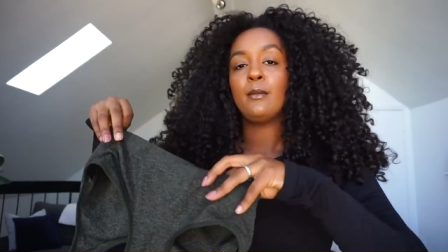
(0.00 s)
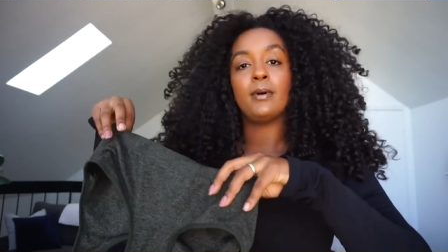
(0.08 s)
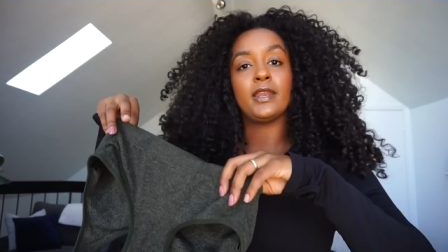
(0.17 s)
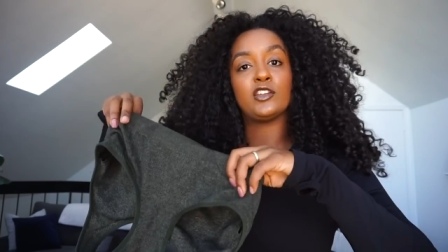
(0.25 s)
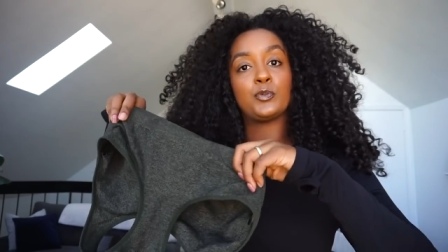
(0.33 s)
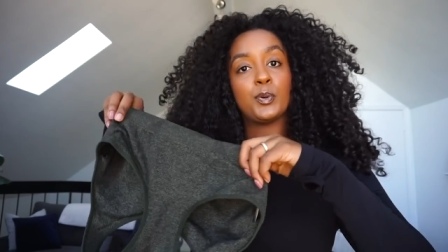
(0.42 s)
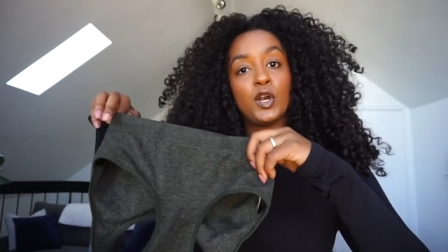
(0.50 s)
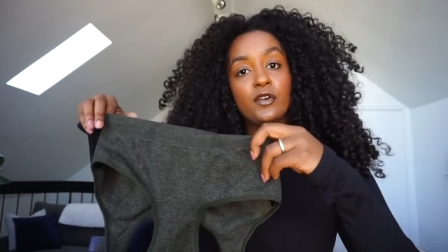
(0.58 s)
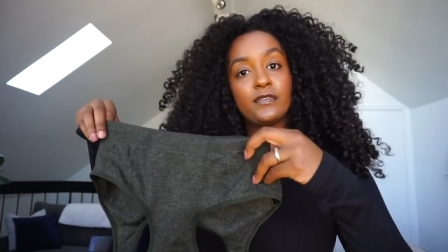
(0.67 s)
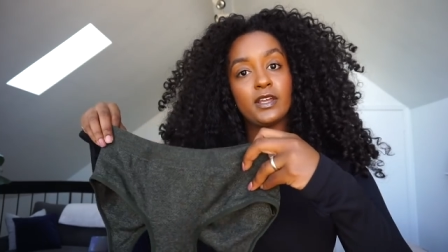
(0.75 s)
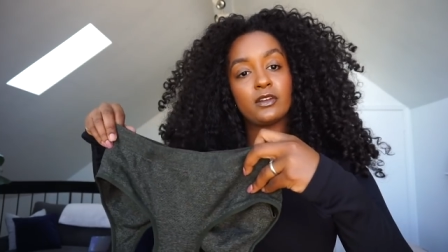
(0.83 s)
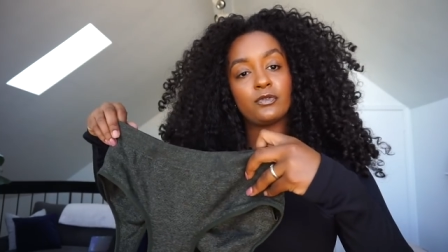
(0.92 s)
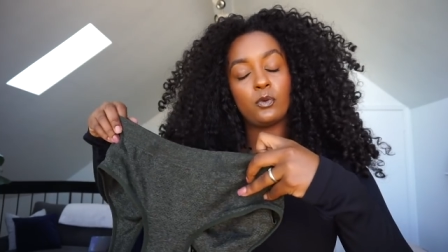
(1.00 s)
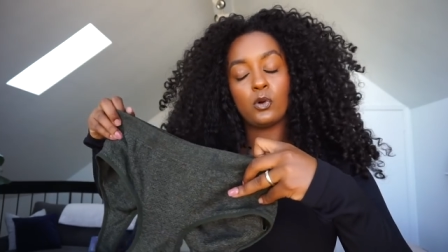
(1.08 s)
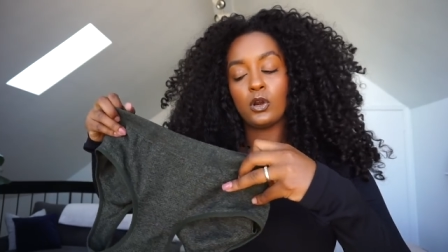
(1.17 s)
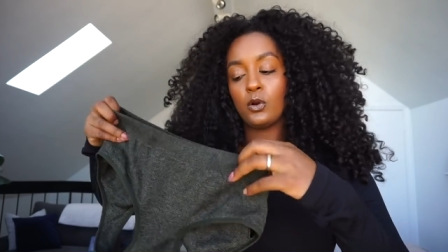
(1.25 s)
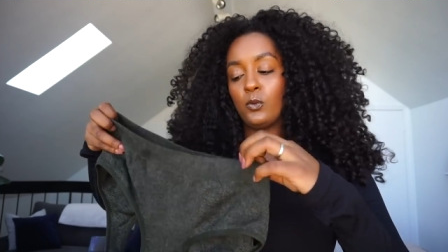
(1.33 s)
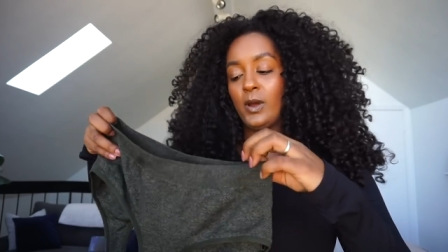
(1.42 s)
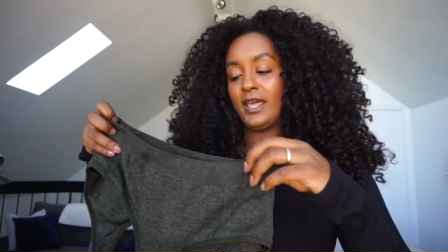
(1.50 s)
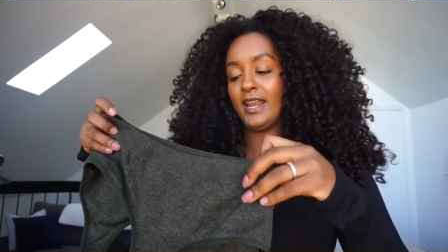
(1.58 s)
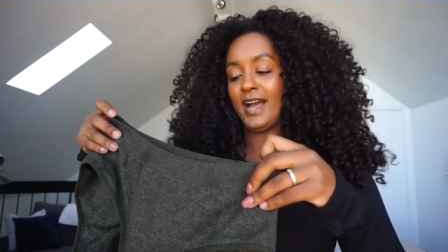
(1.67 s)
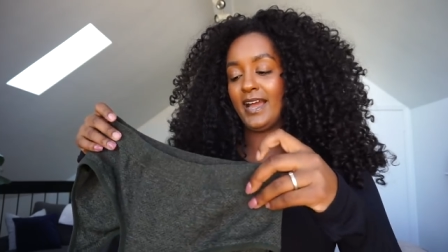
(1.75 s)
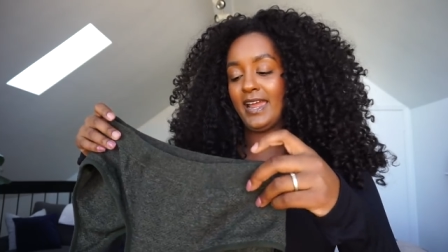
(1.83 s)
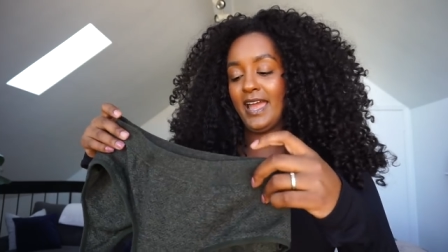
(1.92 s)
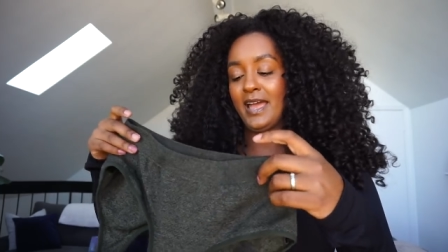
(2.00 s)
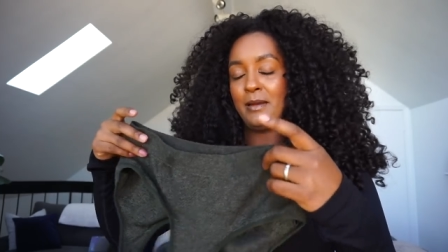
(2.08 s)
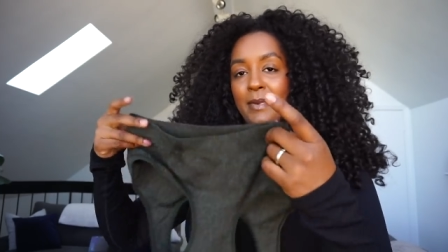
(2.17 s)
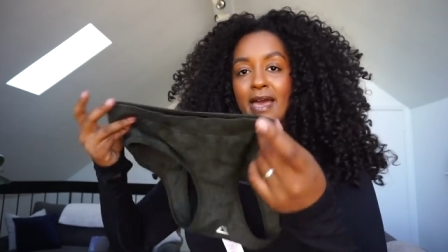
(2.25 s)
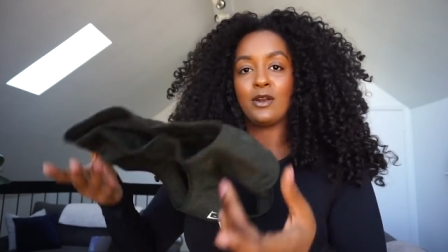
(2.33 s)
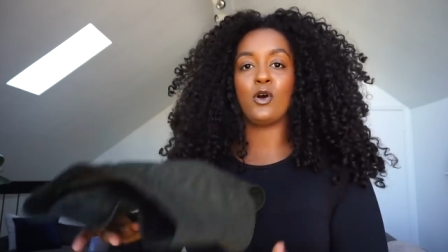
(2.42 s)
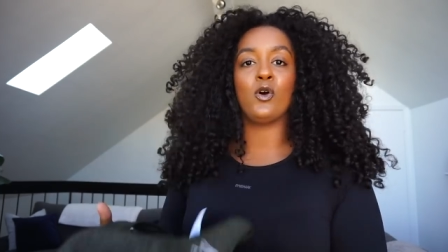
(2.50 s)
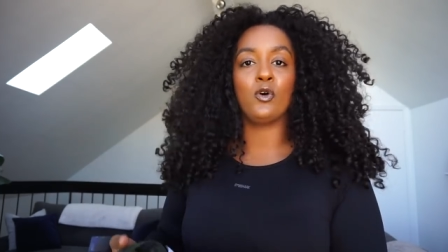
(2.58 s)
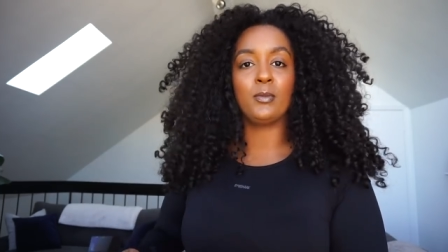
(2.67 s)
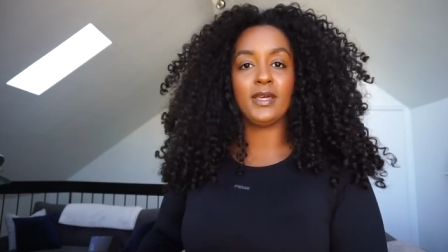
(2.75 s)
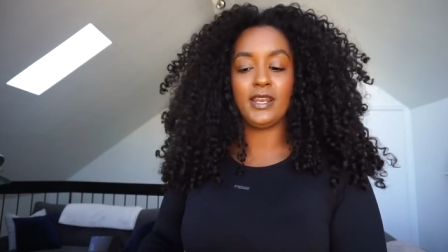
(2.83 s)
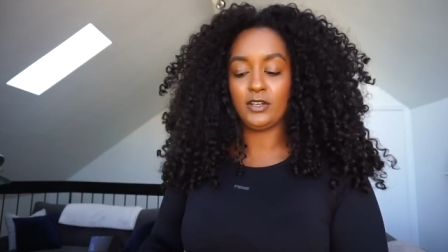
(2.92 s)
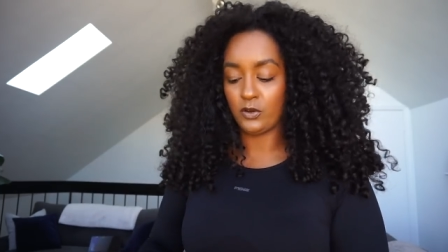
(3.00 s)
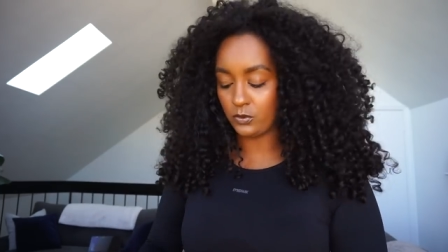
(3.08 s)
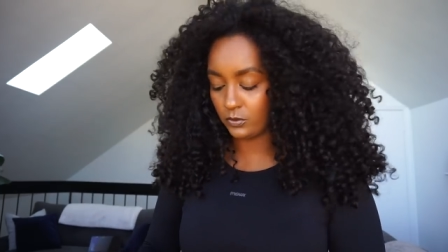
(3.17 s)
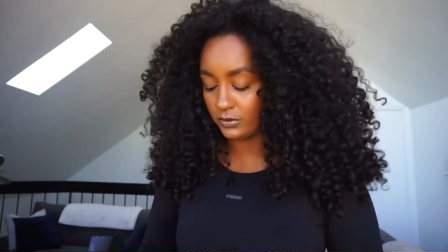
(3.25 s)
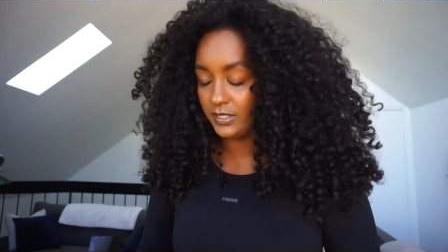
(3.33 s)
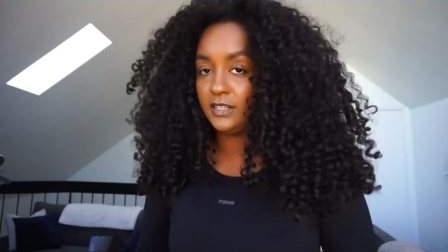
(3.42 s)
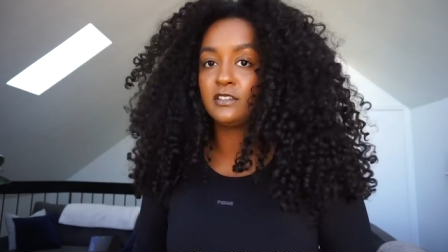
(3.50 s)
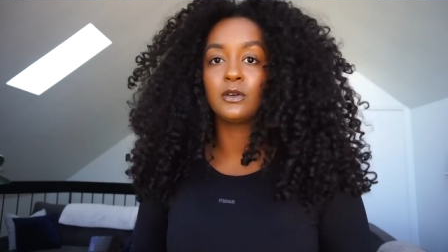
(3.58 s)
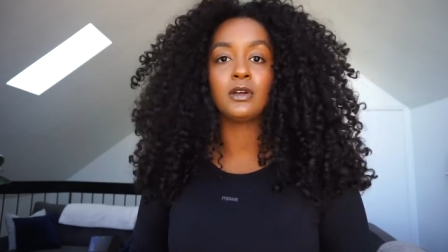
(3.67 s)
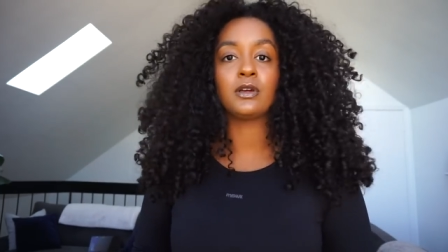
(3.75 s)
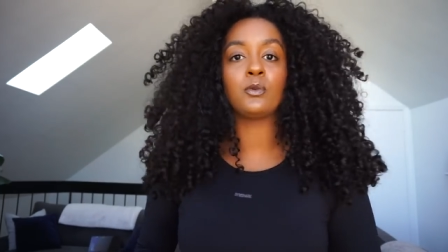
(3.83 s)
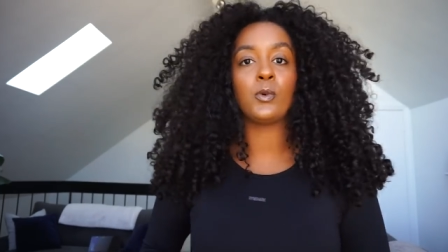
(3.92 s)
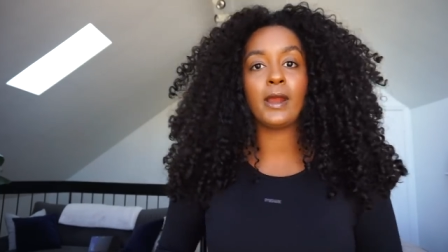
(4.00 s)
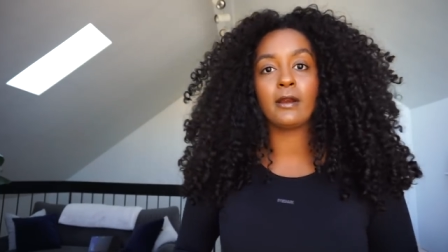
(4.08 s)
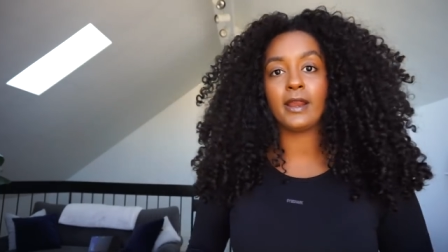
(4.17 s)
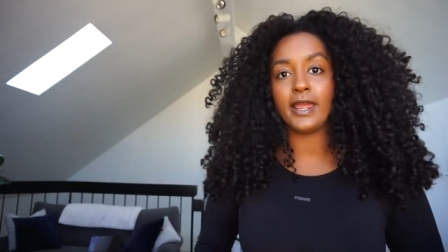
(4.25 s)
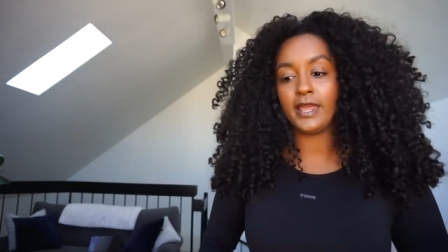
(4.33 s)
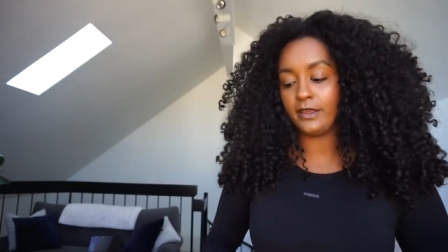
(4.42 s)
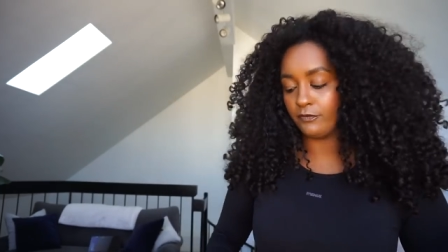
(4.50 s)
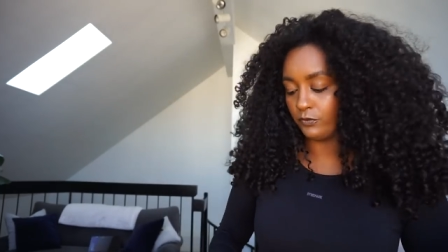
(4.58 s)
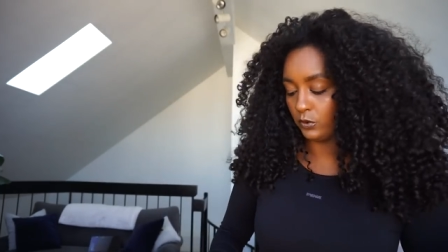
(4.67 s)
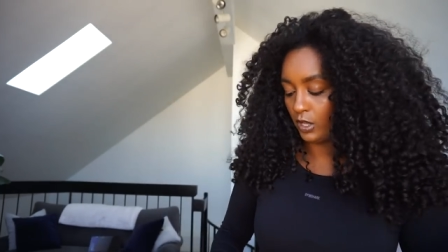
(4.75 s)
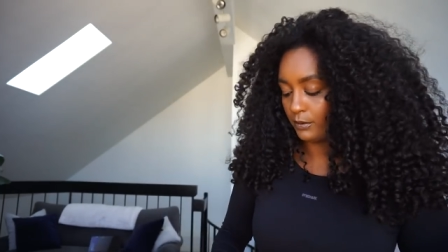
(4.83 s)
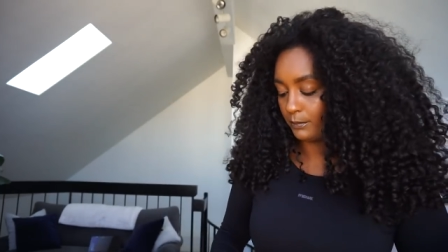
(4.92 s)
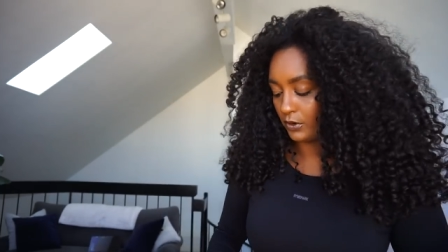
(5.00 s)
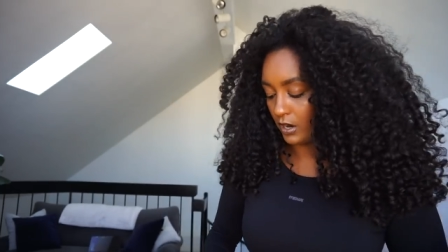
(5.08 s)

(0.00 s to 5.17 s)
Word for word: but it's perfect for when I am at home and I don't need to wear a full-on